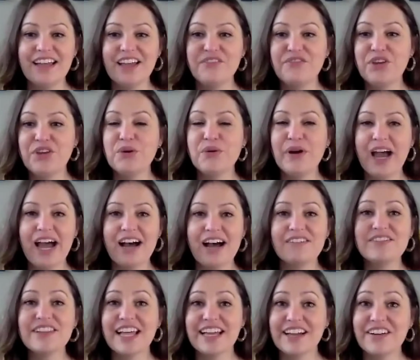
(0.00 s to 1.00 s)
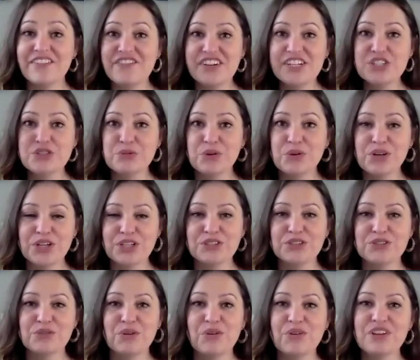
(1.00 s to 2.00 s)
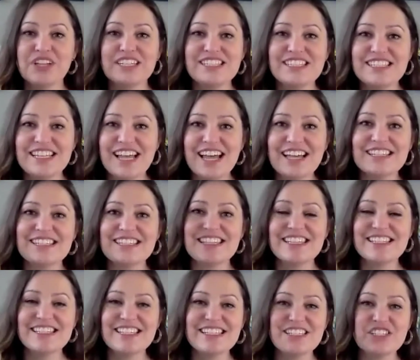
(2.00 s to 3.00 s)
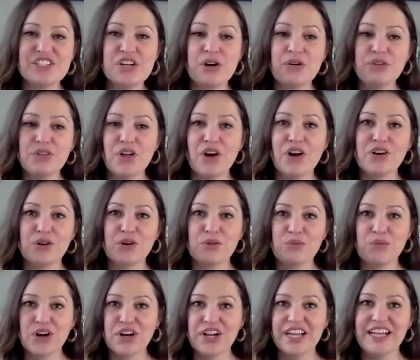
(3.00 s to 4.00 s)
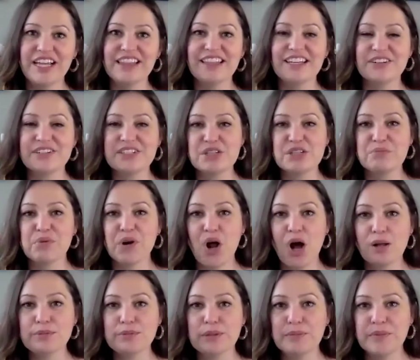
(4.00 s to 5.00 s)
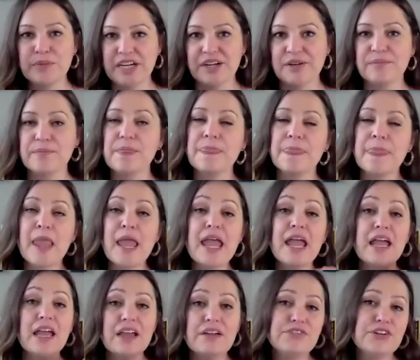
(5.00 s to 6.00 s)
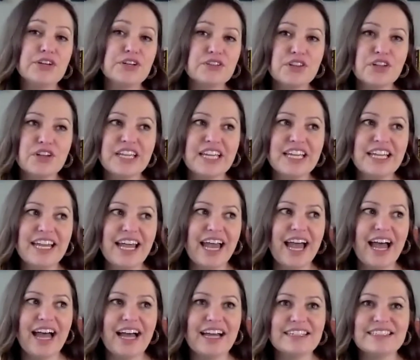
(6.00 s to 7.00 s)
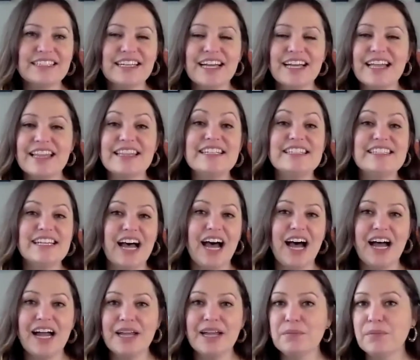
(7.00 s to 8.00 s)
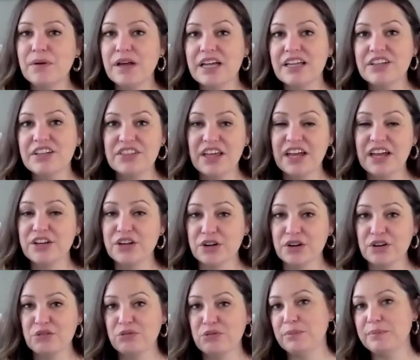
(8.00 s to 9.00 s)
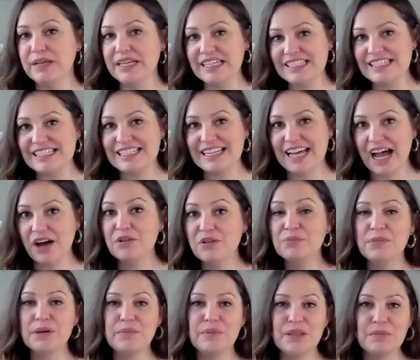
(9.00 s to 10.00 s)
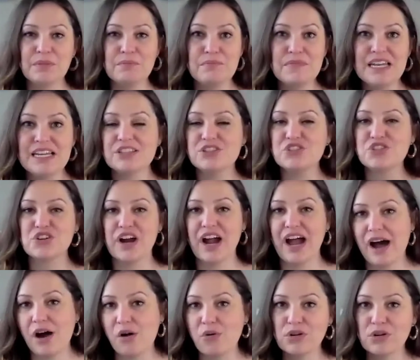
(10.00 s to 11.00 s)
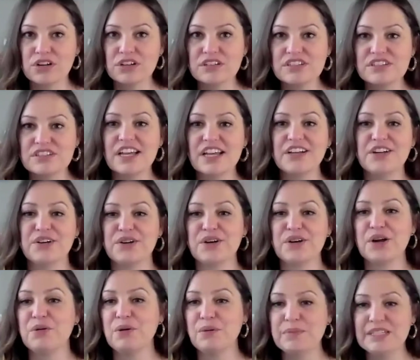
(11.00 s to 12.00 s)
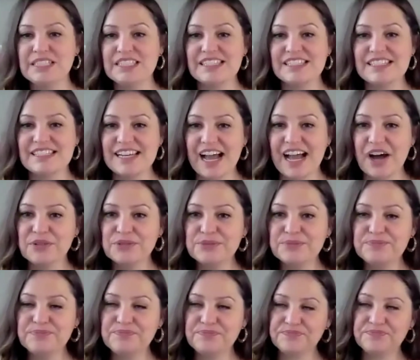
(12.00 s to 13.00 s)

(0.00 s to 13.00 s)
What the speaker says: if you have like a visual control that says this is no longer working, there is a problem here? If you're looking at the time that your equipment is down, maybe the minutes or hours that your equipment is down,